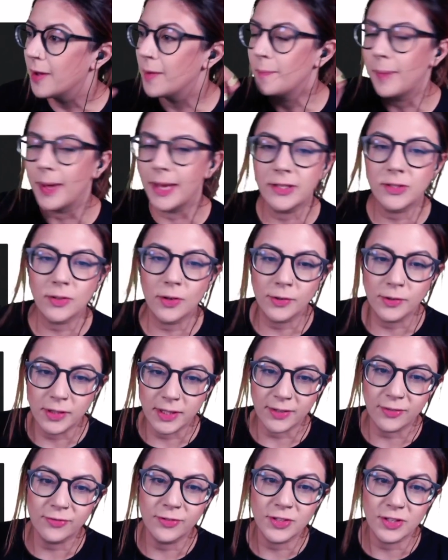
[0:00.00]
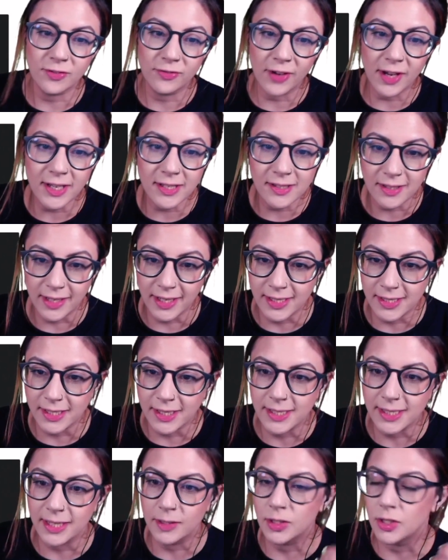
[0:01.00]
based on different device
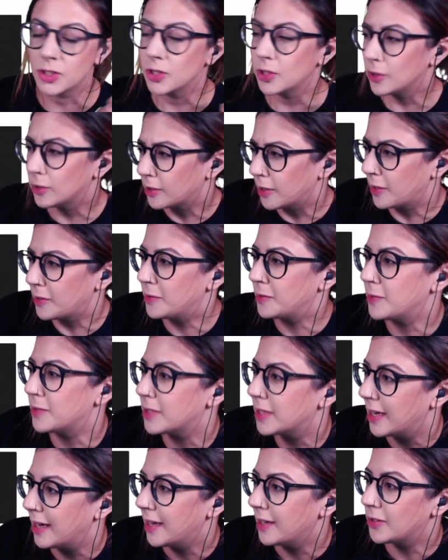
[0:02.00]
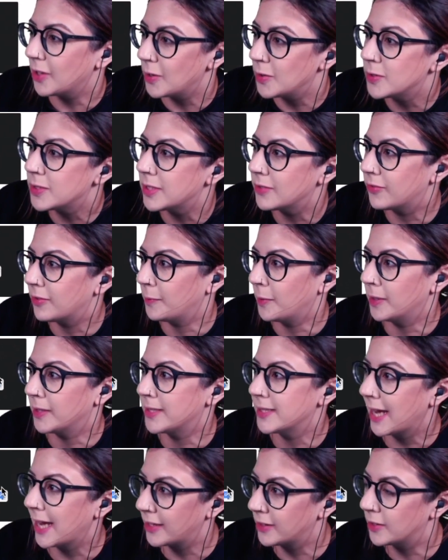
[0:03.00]
sizes, it should load those different
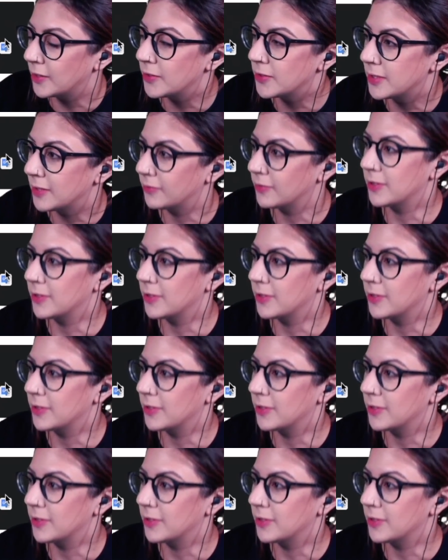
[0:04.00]
ones at those different